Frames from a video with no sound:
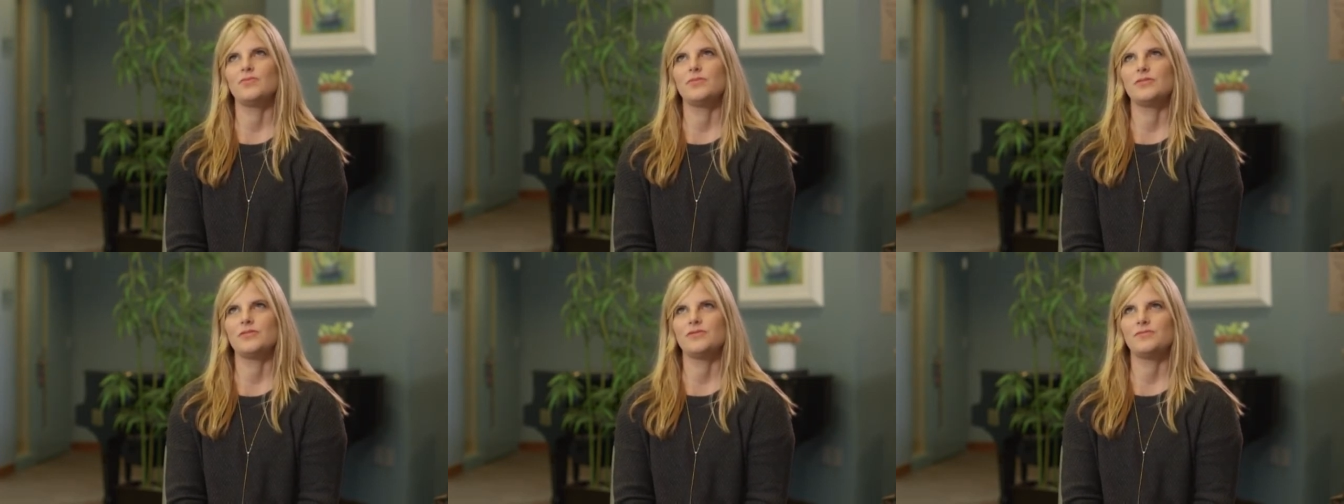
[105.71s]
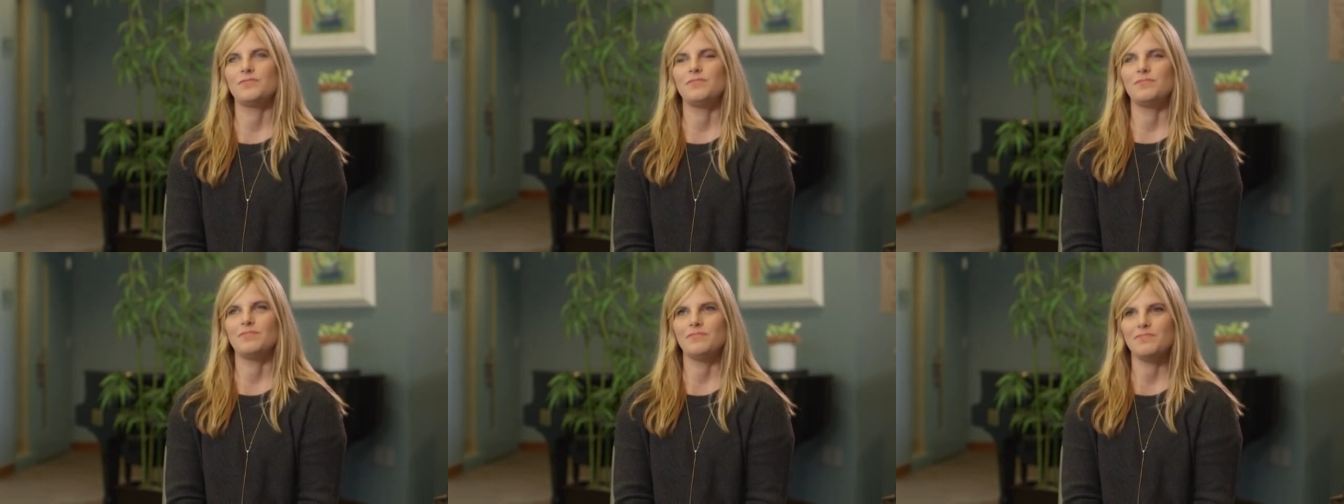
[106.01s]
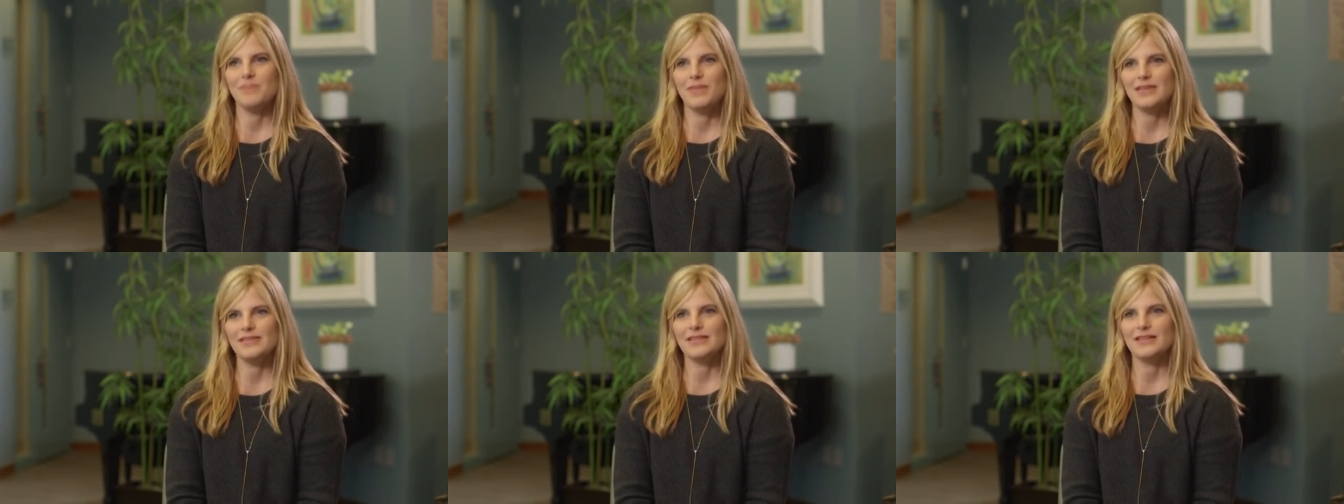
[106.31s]
was
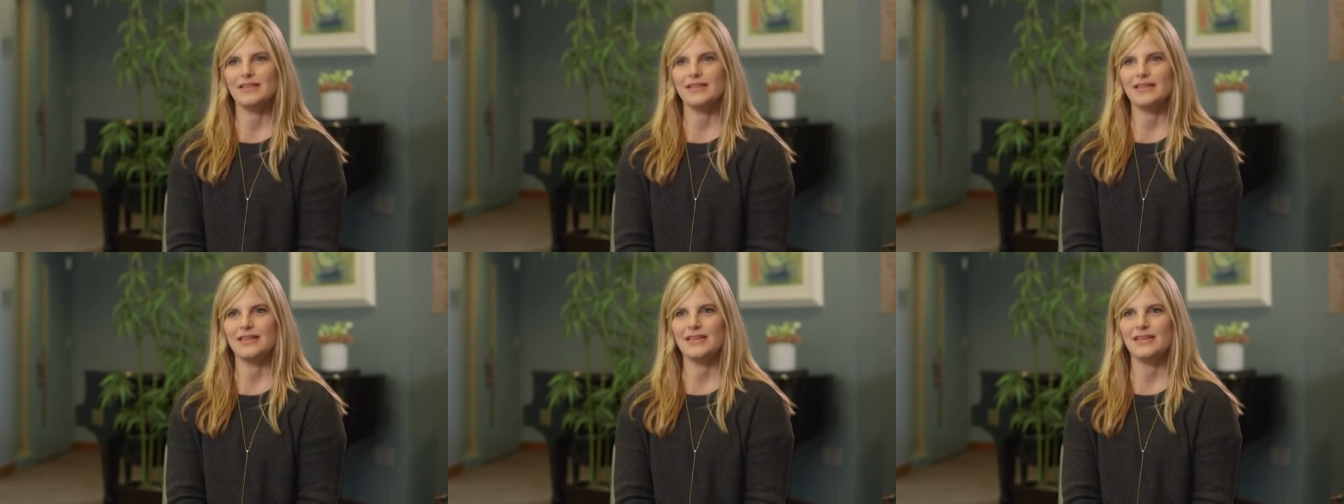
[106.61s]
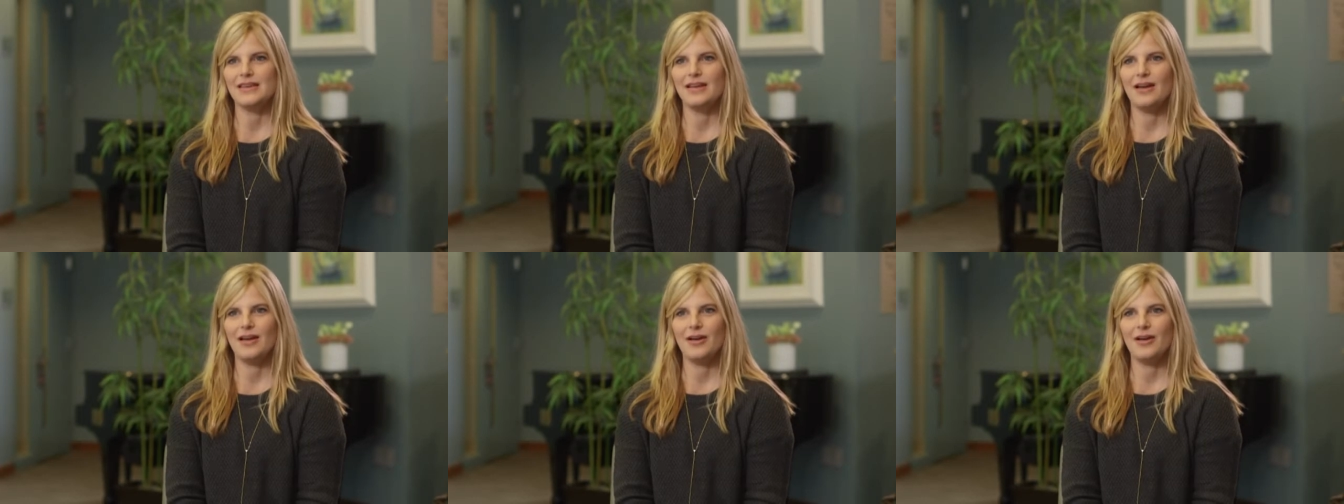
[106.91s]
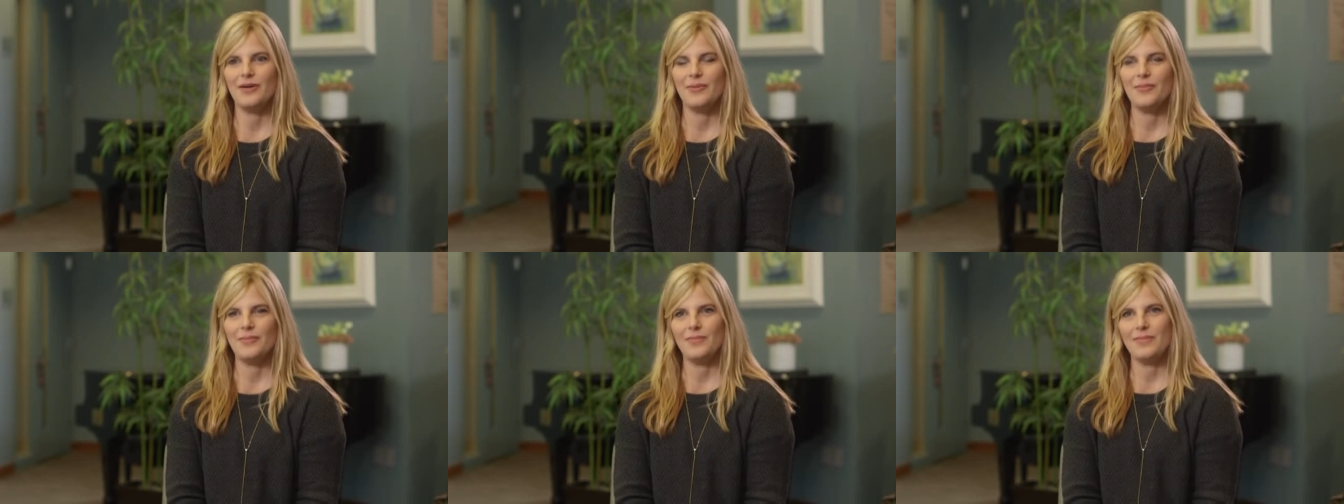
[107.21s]
basically
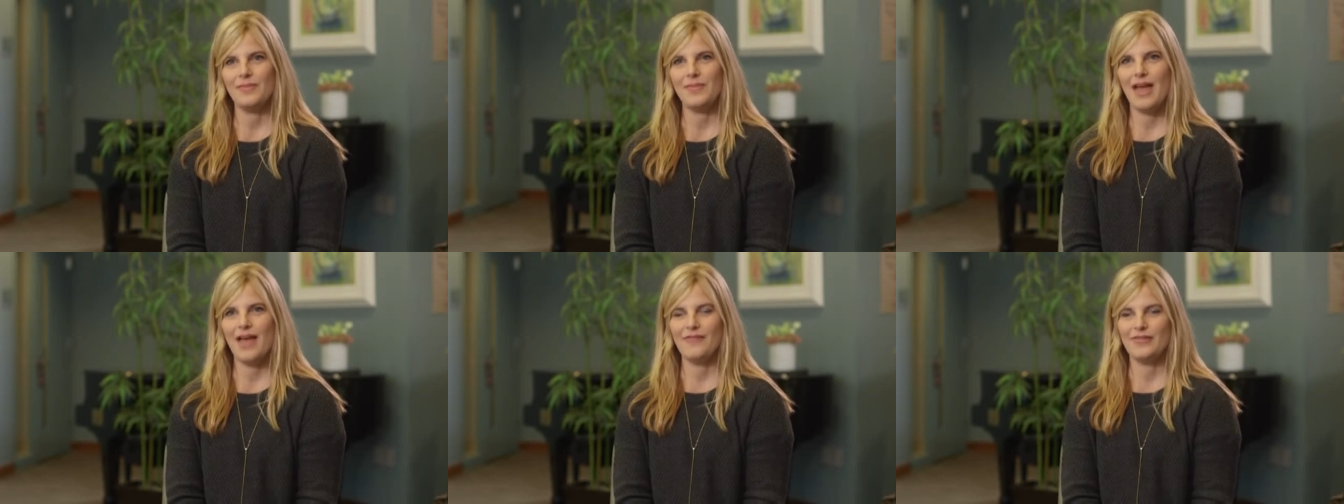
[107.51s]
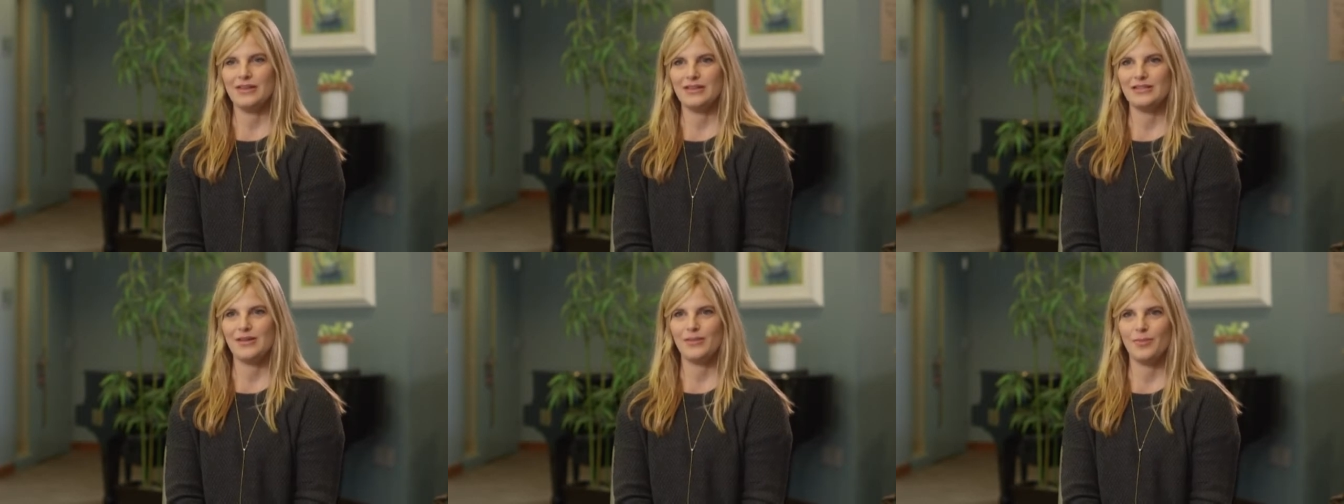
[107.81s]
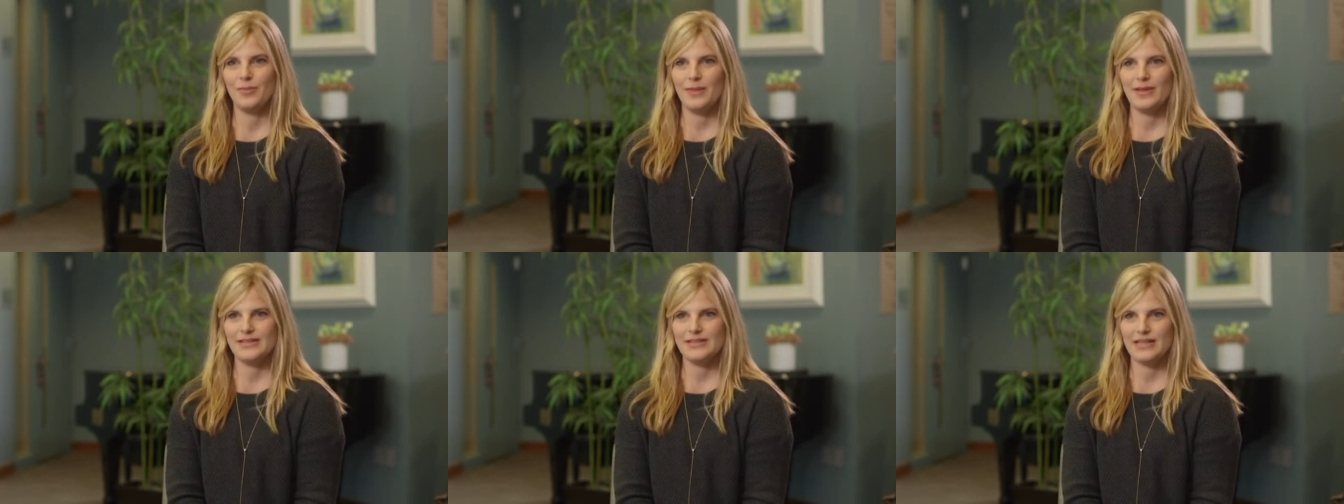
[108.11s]
um, having a
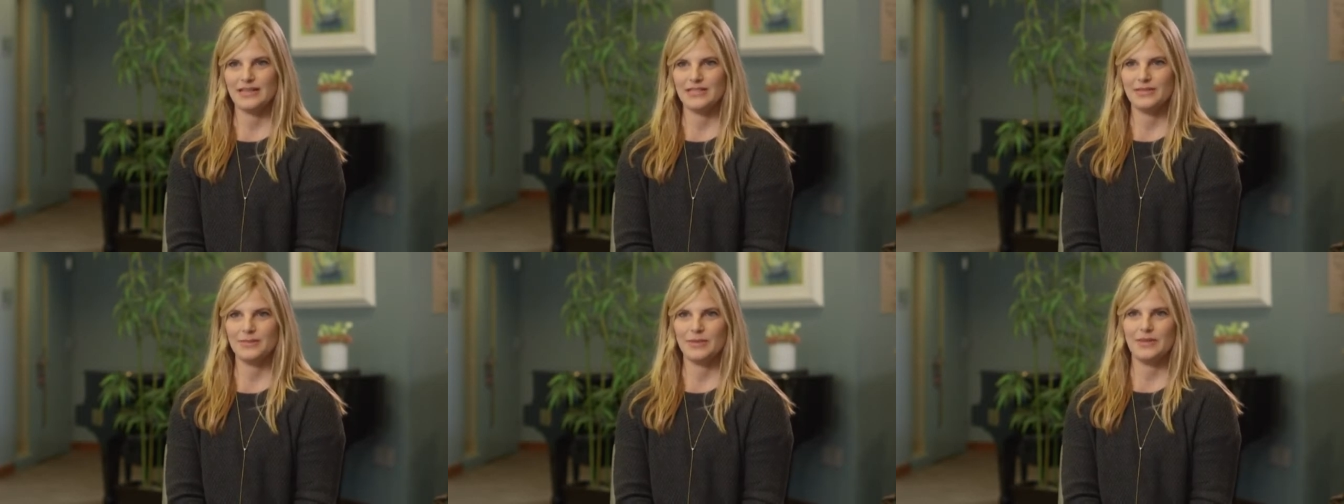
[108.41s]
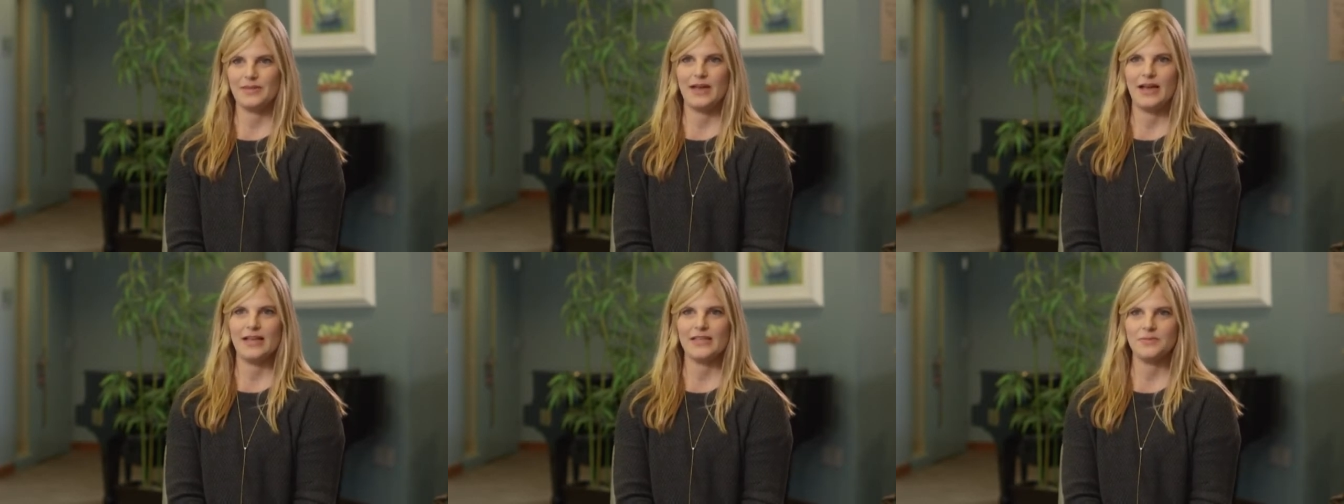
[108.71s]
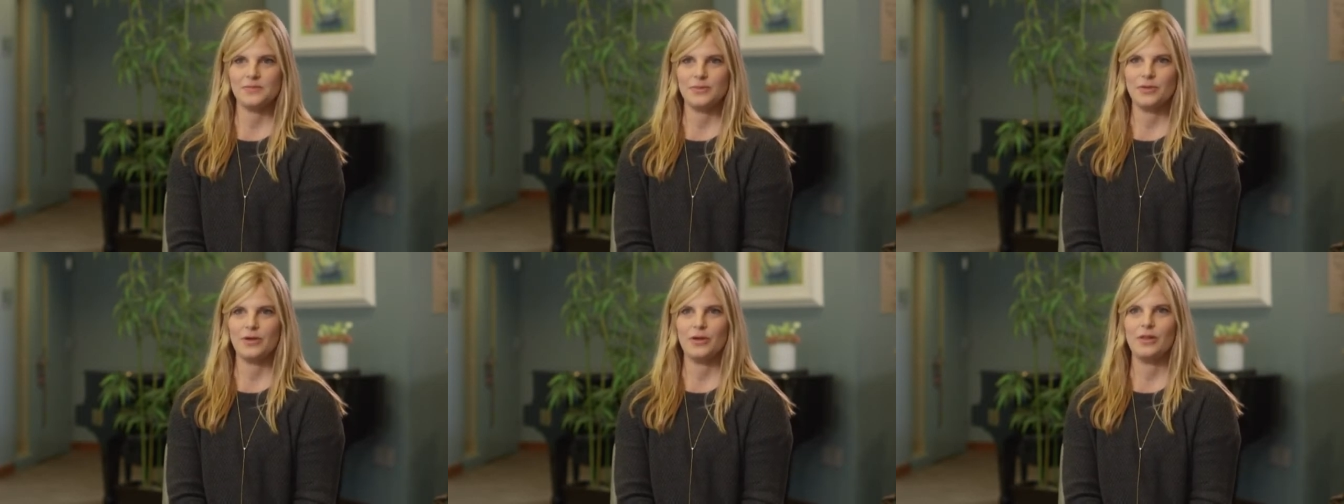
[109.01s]
double mastectomy in the
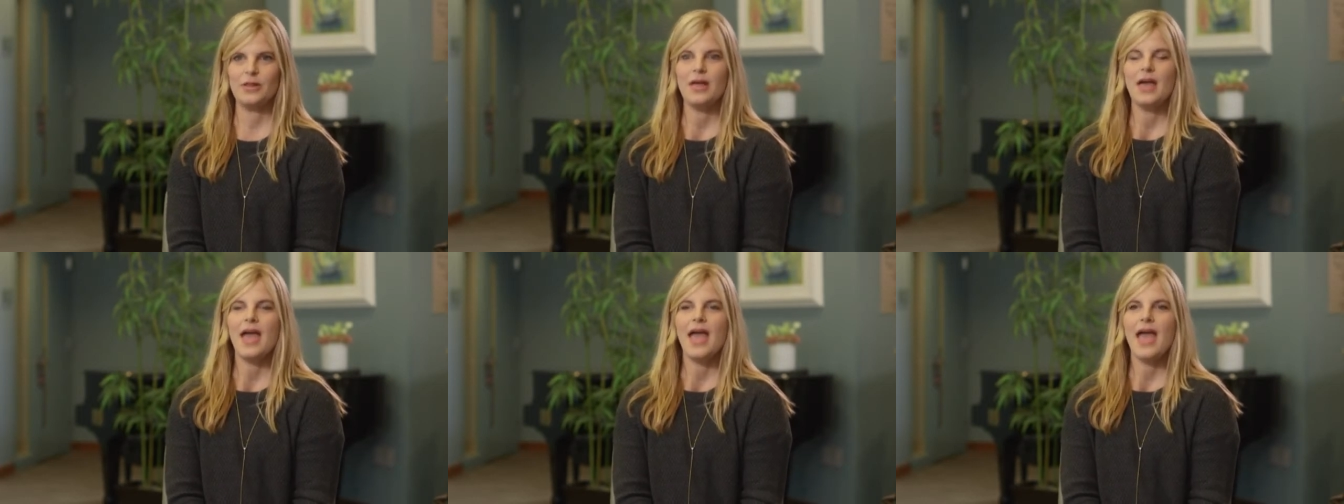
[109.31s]
hospital,